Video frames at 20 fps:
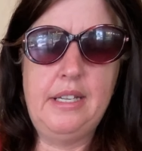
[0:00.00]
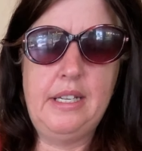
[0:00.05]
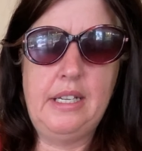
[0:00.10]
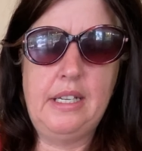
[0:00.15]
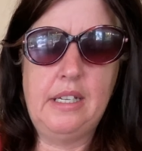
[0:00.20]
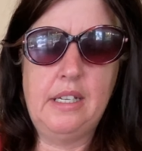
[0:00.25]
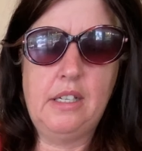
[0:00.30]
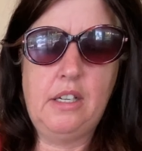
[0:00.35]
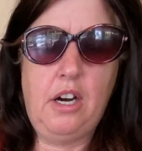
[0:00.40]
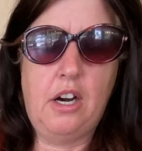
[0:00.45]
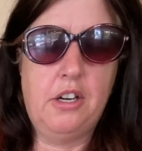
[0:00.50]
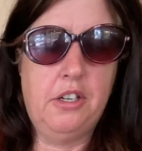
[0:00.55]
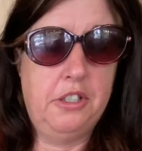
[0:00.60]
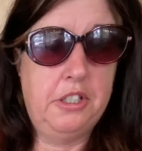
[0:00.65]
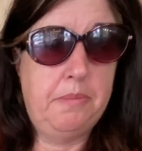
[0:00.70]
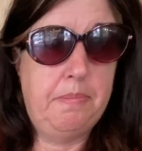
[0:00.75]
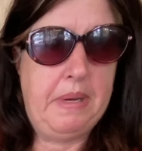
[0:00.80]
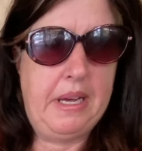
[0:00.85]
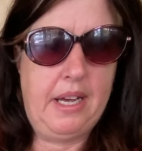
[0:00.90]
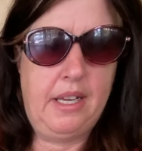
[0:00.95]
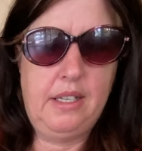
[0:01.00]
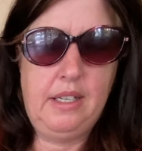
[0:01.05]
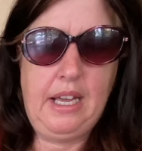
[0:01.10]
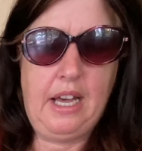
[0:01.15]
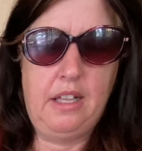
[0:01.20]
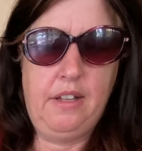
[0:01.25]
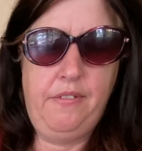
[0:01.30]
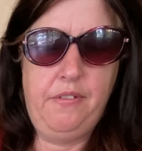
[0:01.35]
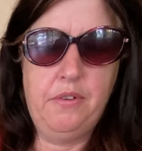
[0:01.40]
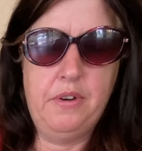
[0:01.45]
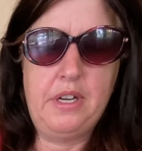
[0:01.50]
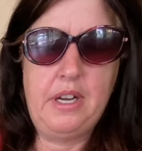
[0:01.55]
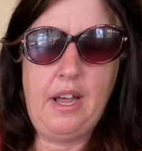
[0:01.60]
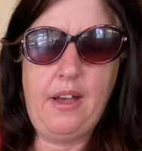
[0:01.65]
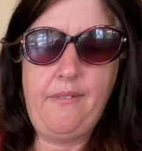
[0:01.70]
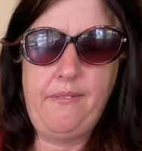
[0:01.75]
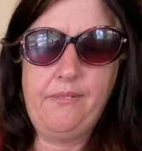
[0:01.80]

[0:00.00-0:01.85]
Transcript: in Carlsbad, California.